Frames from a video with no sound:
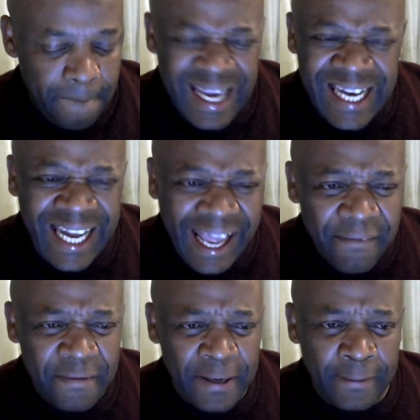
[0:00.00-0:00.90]
In
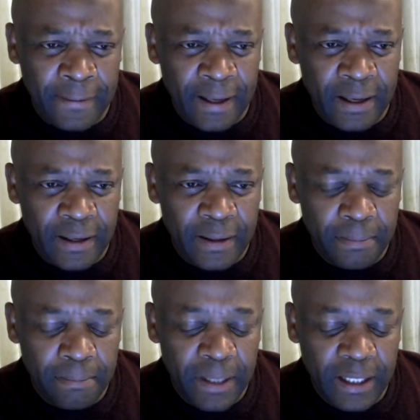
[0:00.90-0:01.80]
everything,
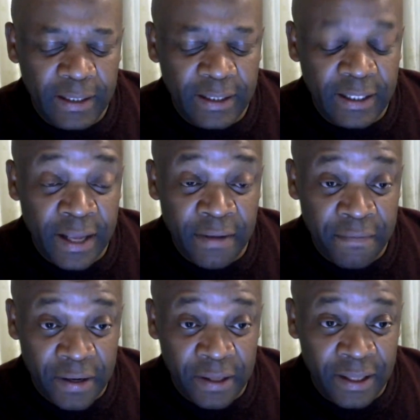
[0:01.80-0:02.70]
please, in
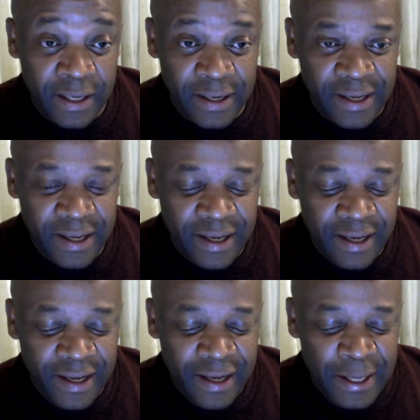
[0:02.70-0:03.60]
everything,
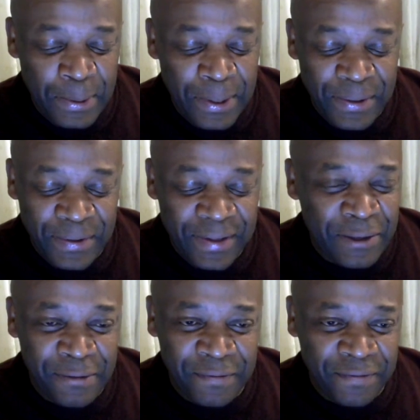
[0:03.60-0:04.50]
when you
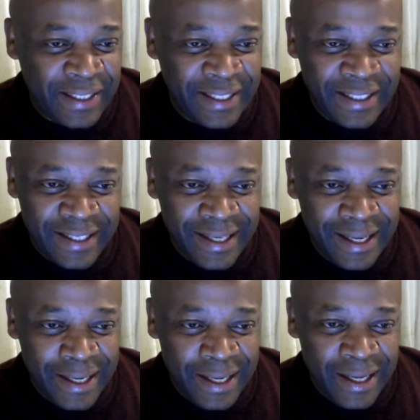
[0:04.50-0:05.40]
think of it,
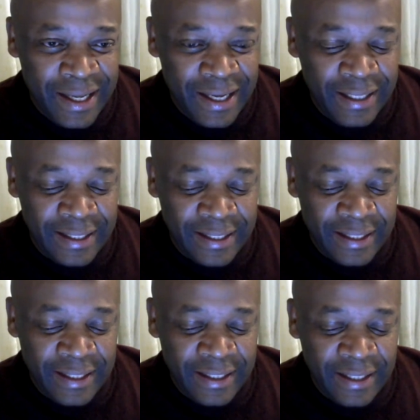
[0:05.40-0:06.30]
it
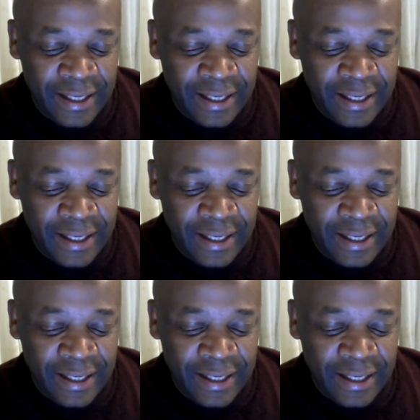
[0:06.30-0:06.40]
really